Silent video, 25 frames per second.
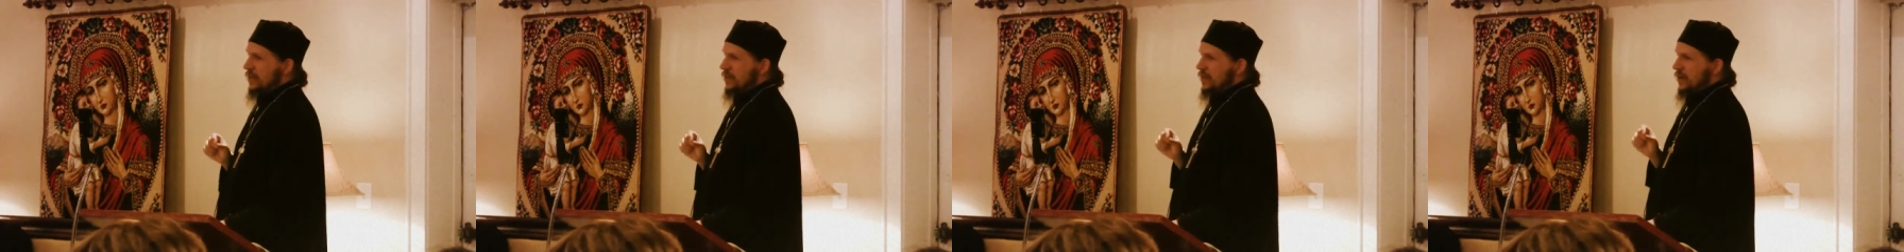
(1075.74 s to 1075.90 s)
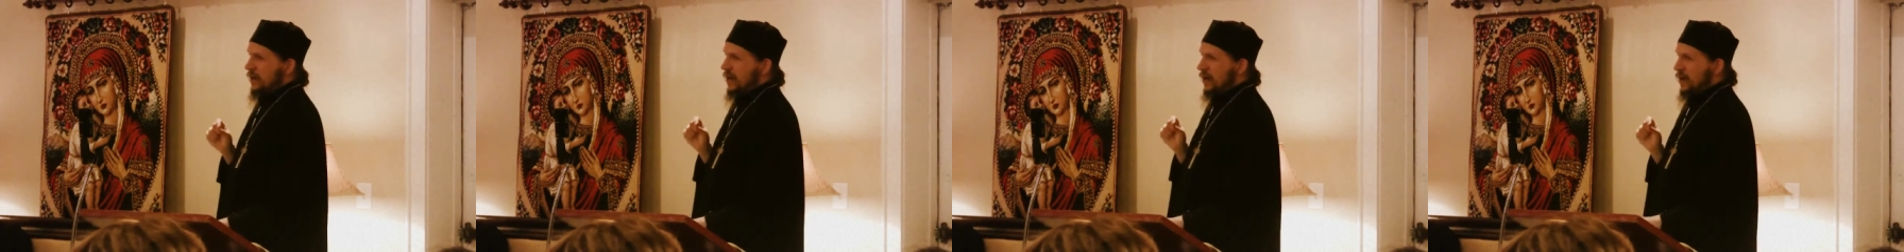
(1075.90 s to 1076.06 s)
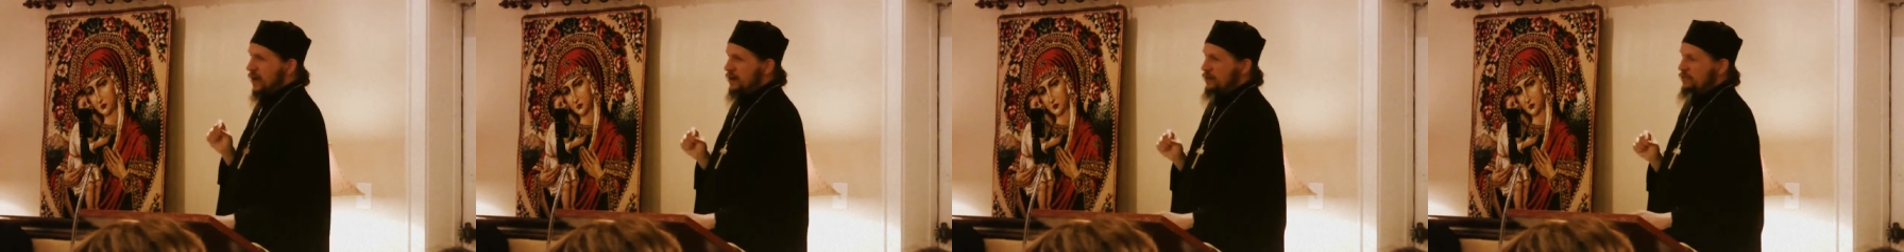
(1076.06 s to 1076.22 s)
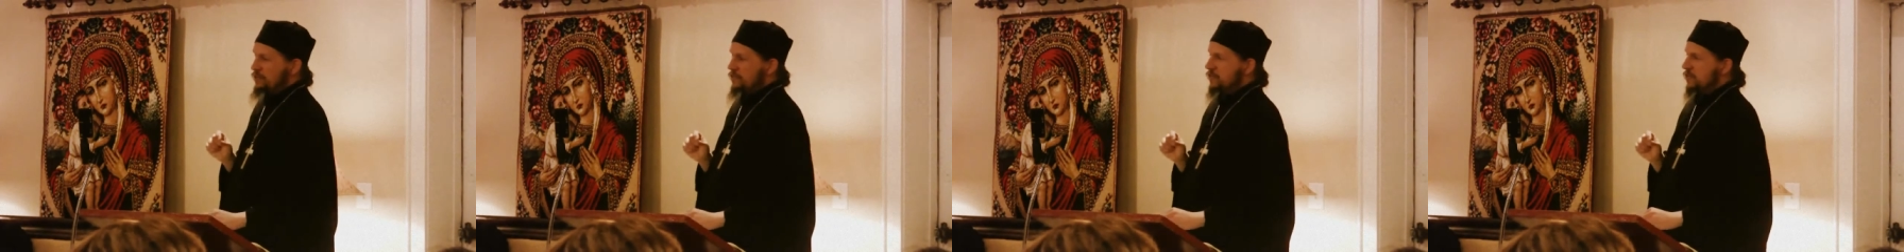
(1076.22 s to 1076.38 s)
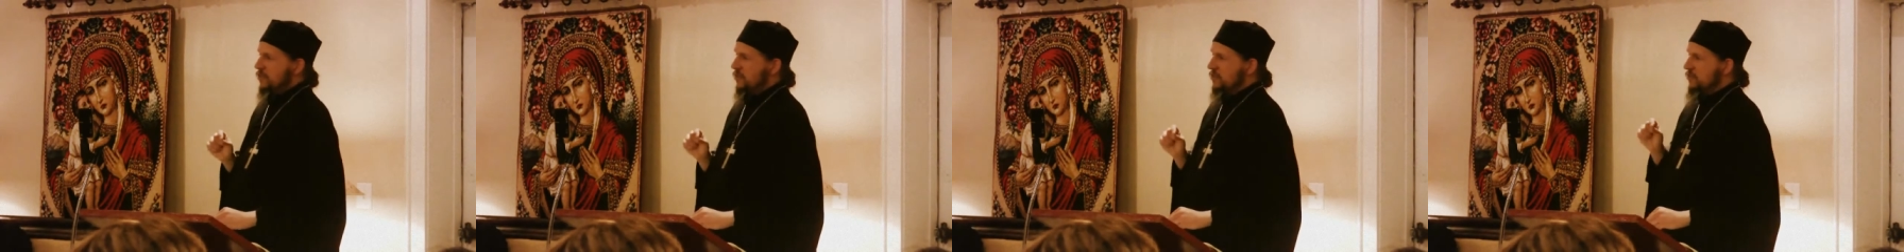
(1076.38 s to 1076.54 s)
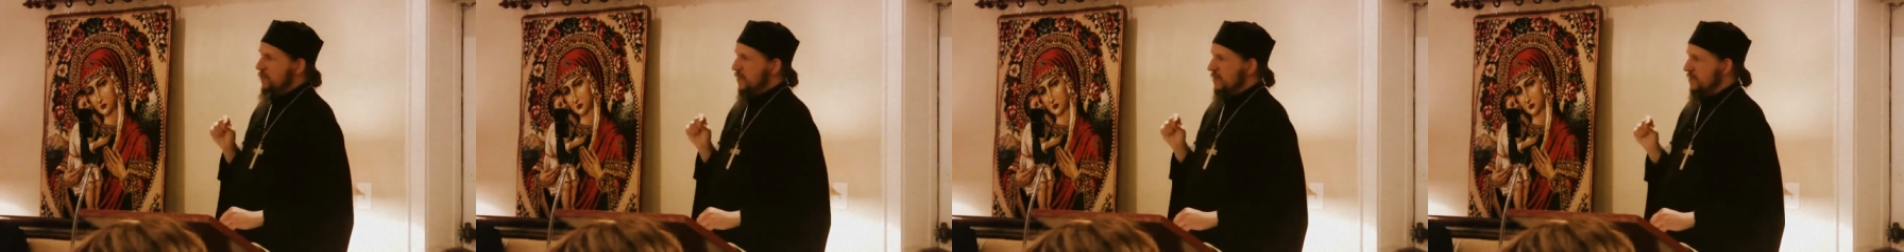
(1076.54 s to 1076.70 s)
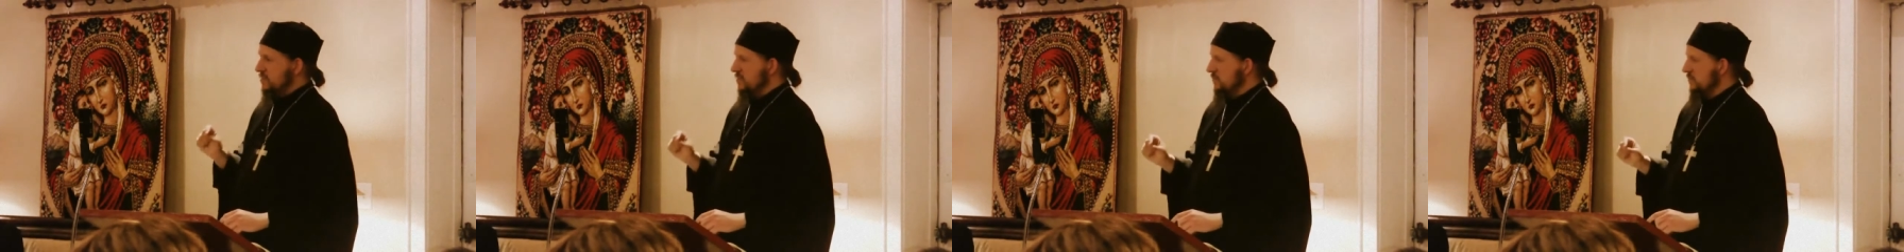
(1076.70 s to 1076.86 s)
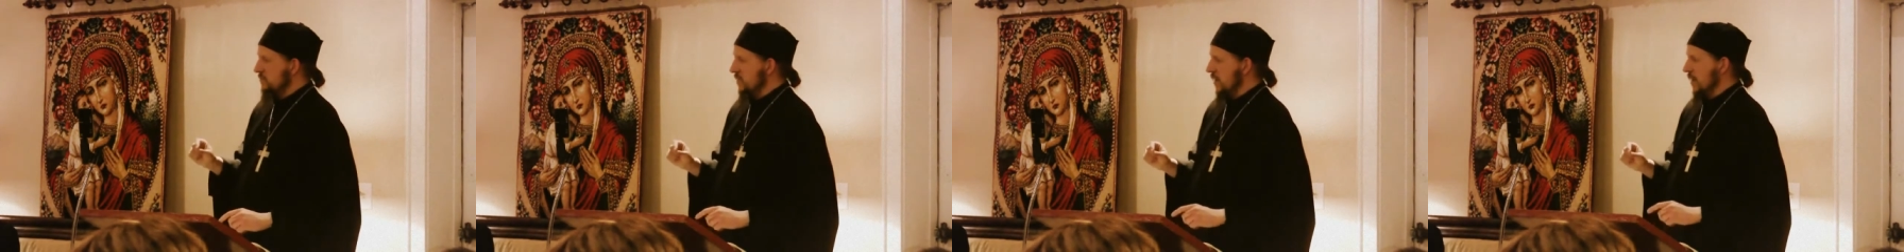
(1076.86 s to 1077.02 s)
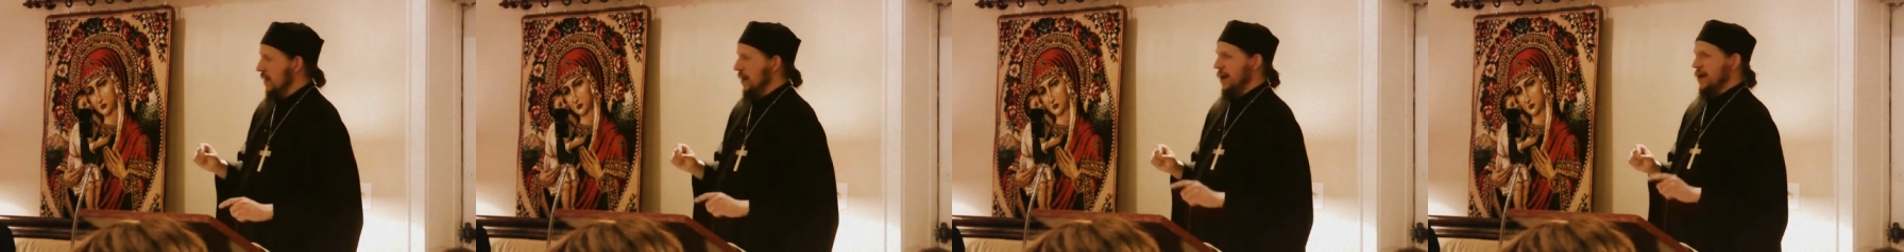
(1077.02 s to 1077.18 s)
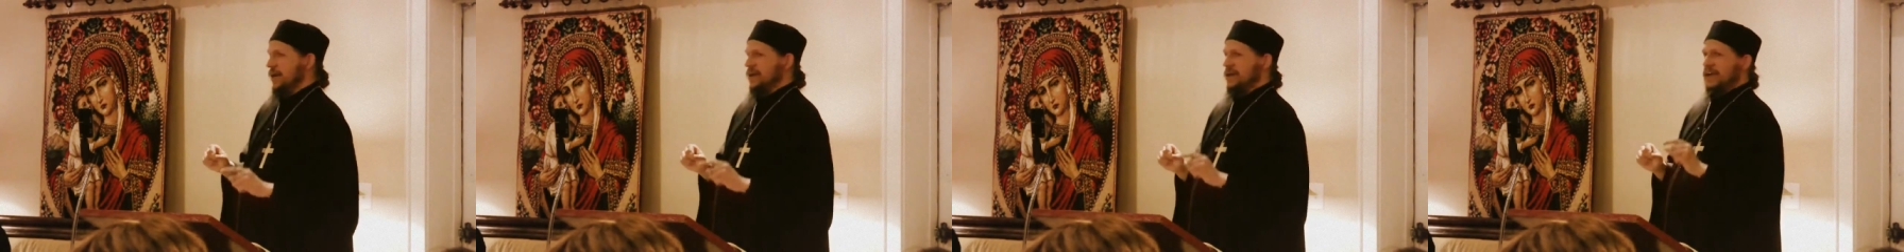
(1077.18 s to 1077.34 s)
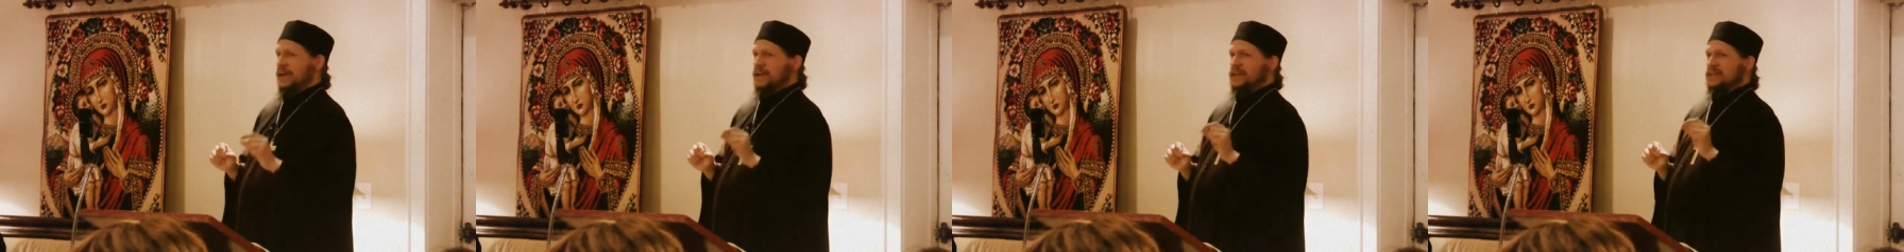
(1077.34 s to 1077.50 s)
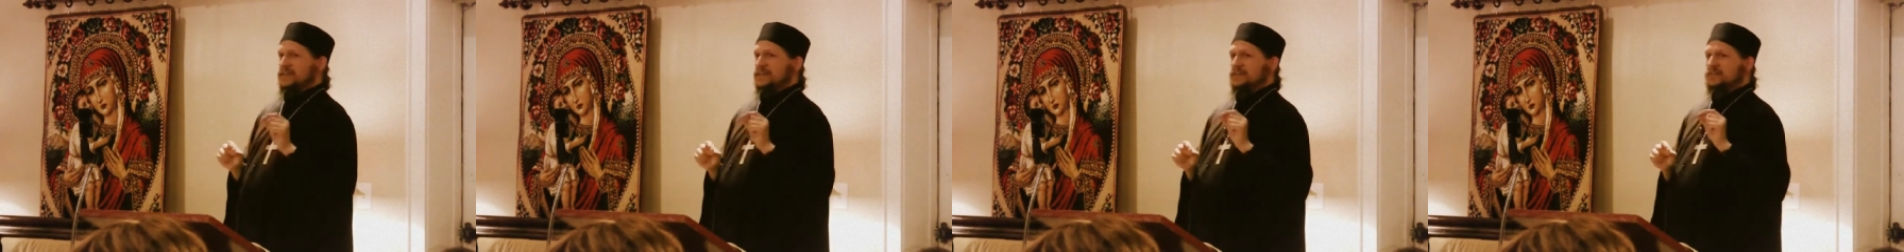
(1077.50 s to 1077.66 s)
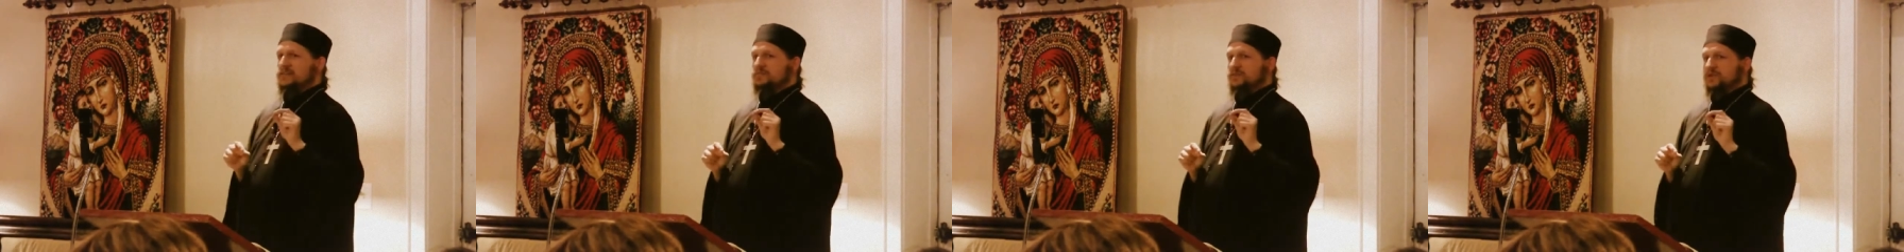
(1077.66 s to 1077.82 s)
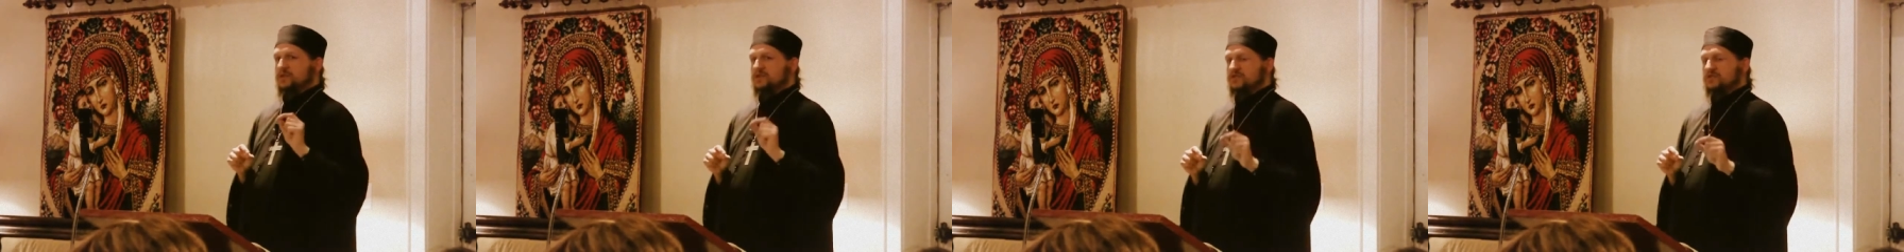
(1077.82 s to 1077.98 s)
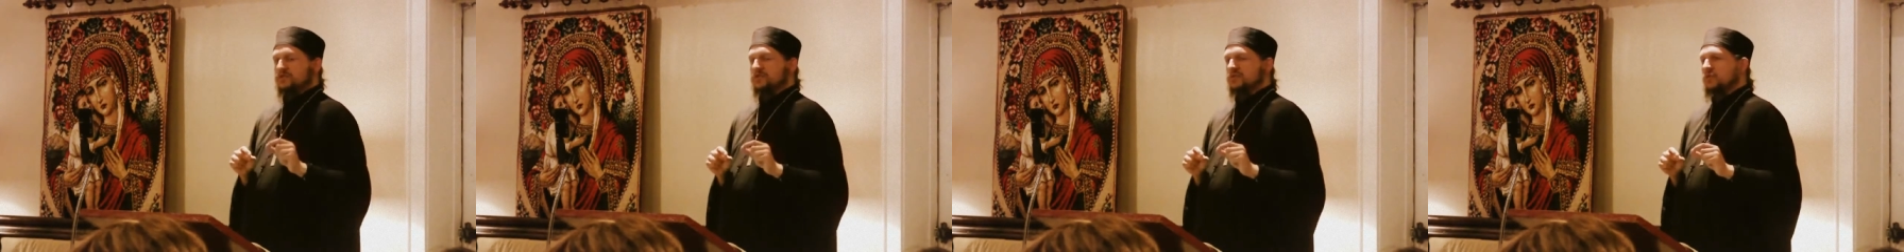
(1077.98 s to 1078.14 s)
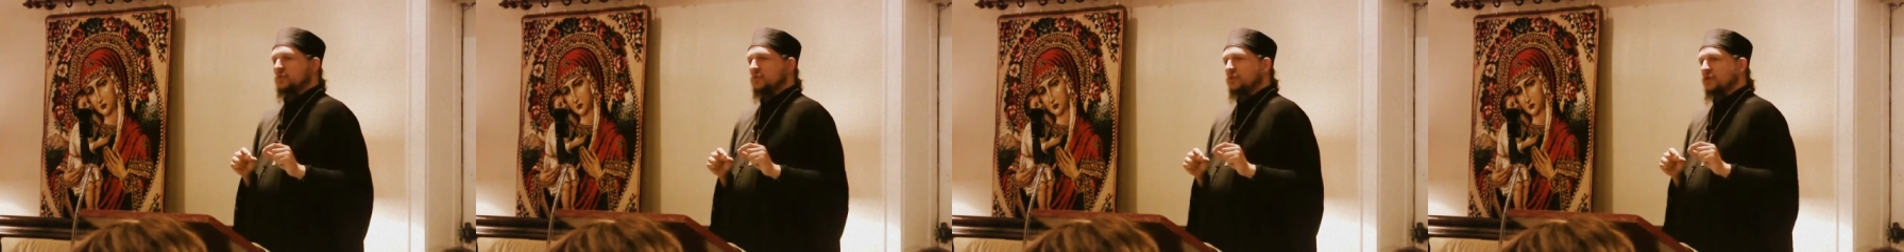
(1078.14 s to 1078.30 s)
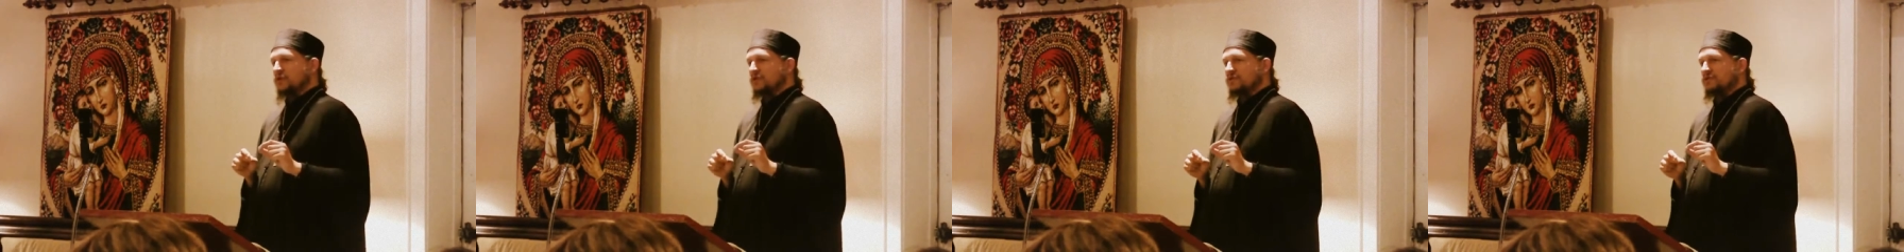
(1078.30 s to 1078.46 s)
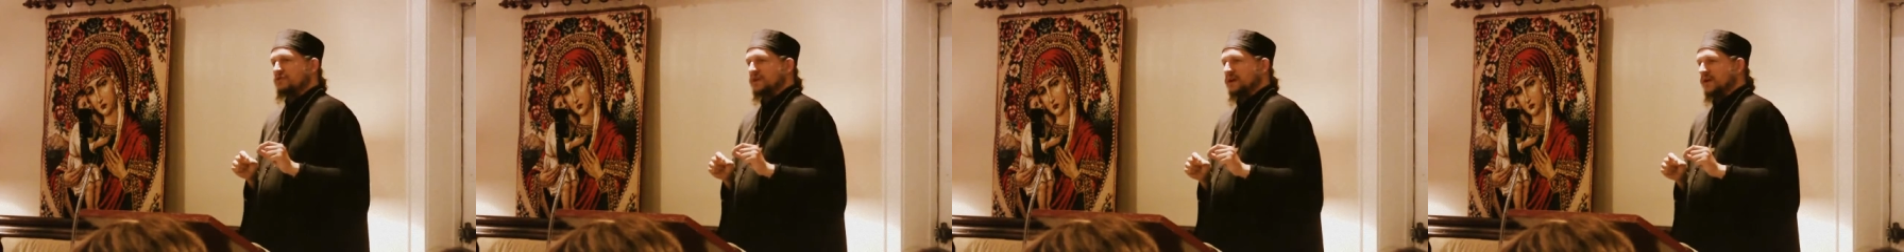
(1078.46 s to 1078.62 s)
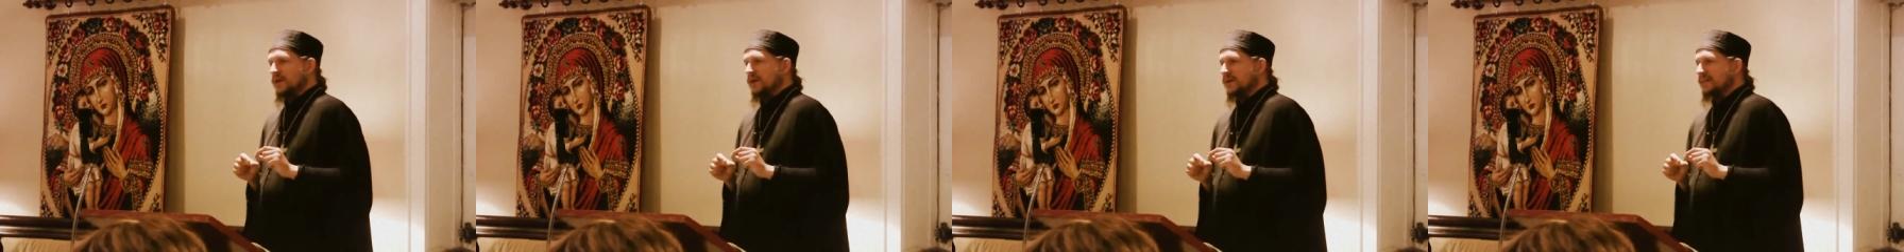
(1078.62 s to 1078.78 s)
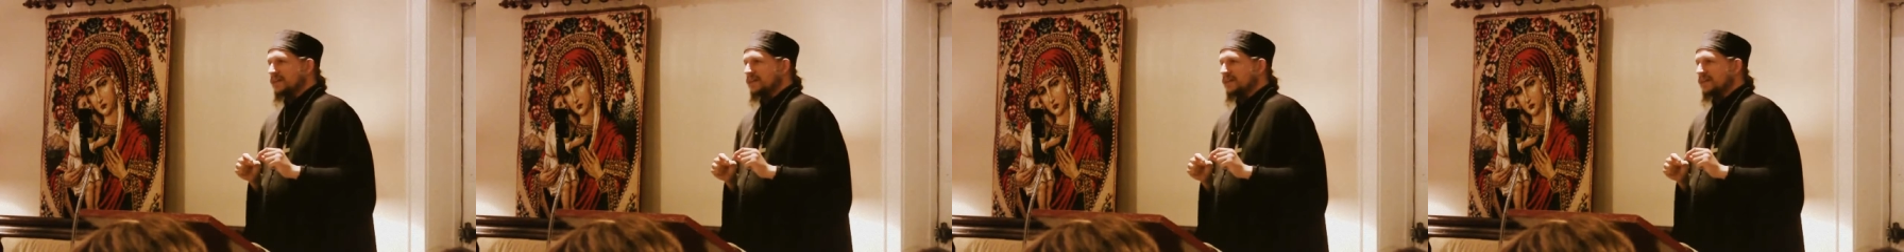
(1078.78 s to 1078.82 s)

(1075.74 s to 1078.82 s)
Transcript: of the grace of God and the spiritual warfare.